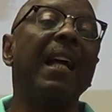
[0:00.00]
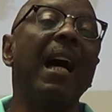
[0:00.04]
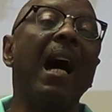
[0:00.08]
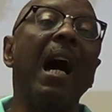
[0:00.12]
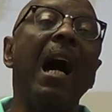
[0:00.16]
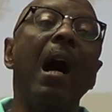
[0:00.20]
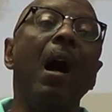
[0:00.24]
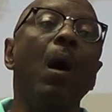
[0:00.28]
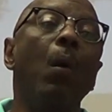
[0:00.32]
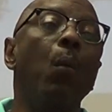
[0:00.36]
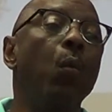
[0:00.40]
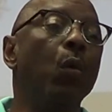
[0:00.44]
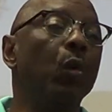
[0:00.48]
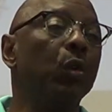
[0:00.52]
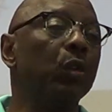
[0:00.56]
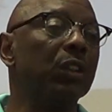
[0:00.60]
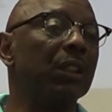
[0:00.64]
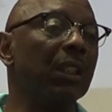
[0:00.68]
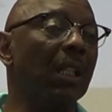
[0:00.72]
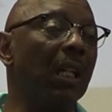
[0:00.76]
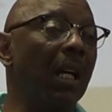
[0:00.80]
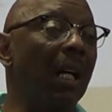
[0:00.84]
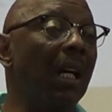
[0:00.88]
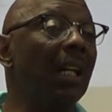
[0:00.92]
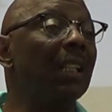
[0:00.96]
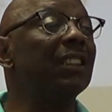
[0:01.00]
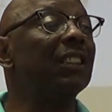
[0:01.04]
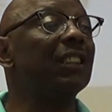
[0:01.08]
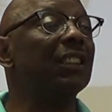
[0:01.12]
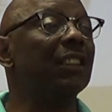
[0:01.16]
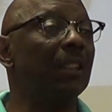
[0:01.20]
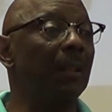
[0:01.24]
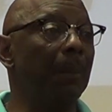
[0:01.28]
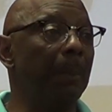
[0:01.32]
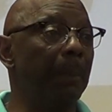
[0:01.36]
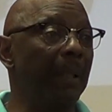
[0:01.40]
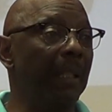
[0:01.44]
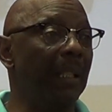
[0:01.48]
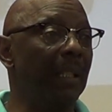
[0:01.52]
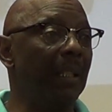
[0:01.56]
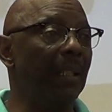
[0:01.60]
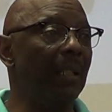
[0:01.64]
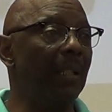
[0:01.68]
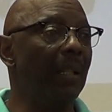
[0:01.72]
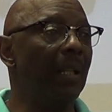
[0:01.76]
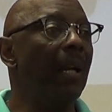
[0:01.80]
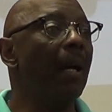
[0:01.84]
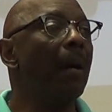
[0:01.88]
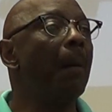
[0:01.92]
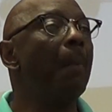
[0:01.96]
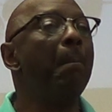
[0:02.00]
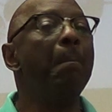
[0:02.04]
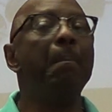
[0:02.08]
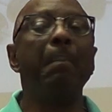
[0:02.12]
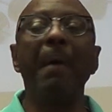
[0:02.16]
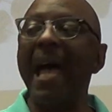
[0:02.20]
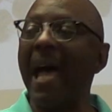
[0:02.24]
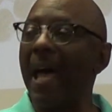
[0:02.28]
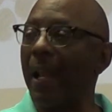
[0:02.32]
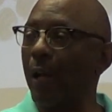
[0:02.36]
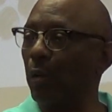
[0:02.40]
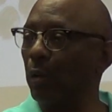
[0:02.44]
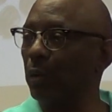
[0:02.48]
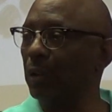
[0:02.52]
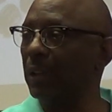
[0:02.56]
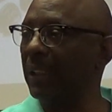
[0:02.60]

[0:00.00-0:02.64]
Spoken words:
God wants us to be battle